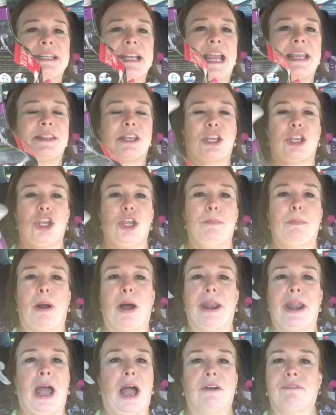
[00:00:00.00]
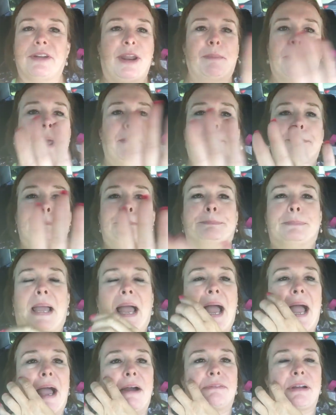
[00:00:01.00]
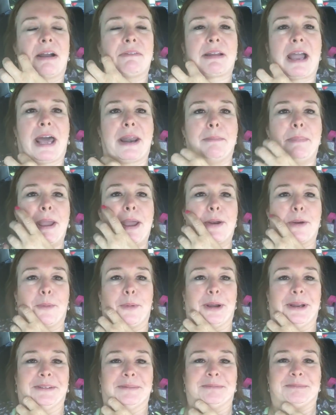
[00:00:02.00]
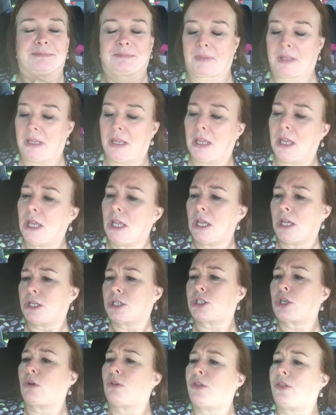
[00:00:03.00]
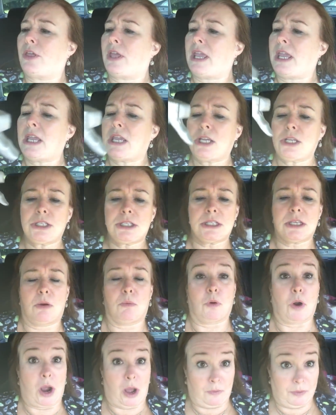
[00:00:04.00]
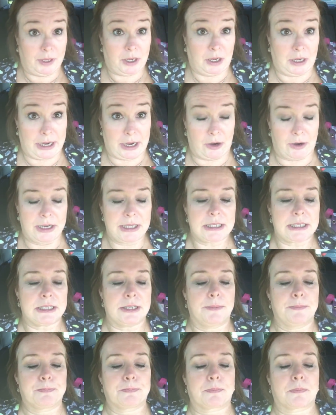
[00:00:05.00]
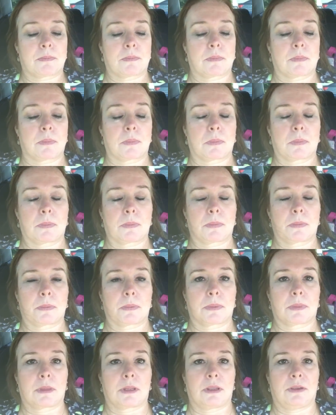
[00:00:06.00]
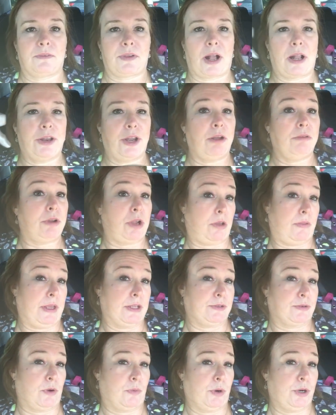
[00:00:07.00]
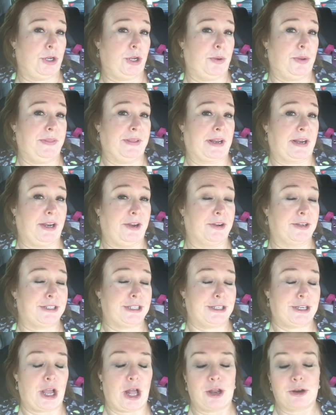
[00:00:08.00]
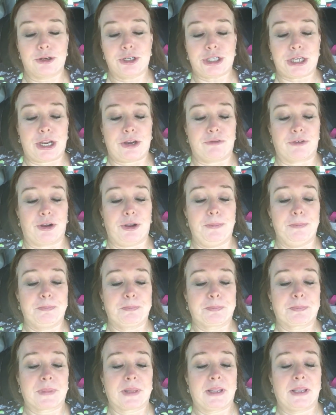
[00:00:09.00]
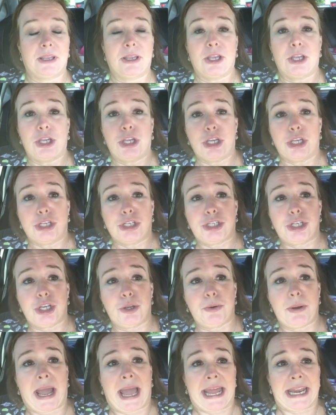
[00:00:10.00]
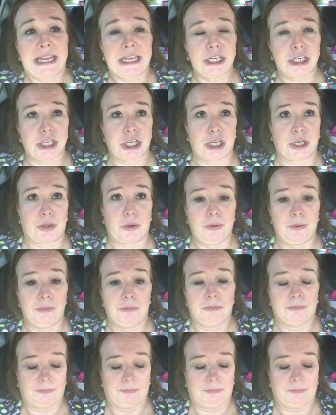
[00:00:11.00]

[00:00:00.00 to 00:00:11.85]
to take the coupon off, and I'm like, I've got a better one. So these were on the clearance. Y'all don't know, that's what we're doing, the clearance at Dollar General, $2.92.